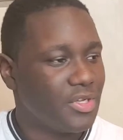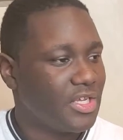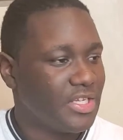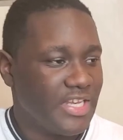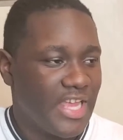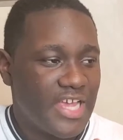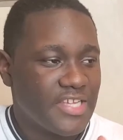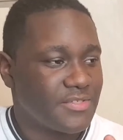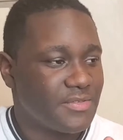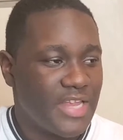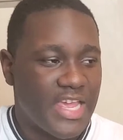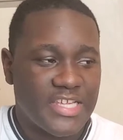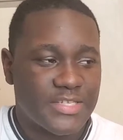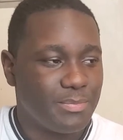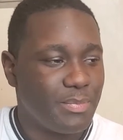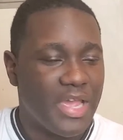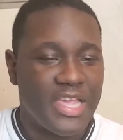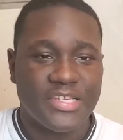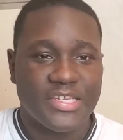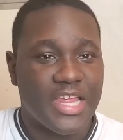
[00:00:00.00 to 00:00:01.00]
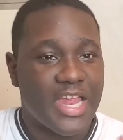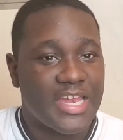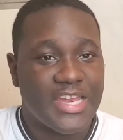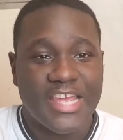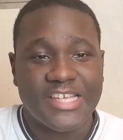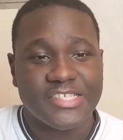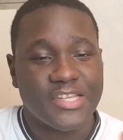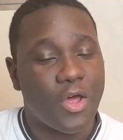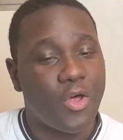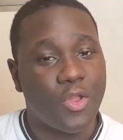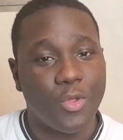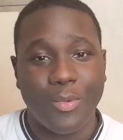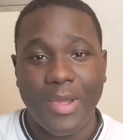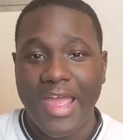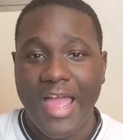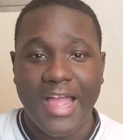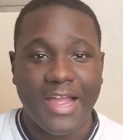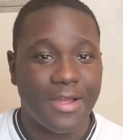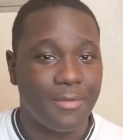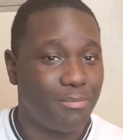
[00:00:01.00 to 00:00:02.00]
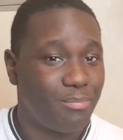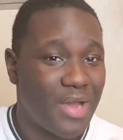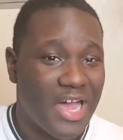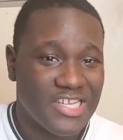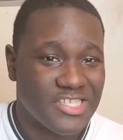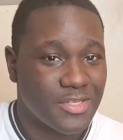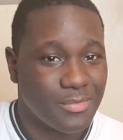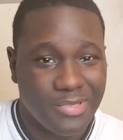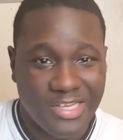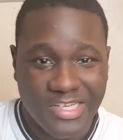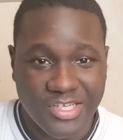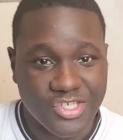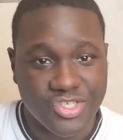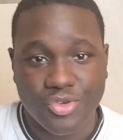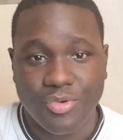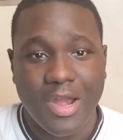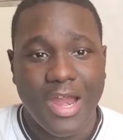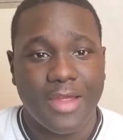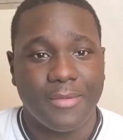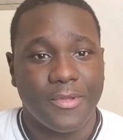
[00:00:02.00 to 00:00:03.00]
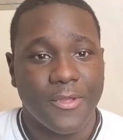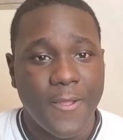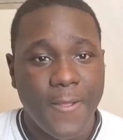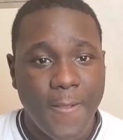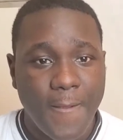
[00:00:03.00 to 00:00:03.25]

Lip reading: That's the only way I can possibly describe it.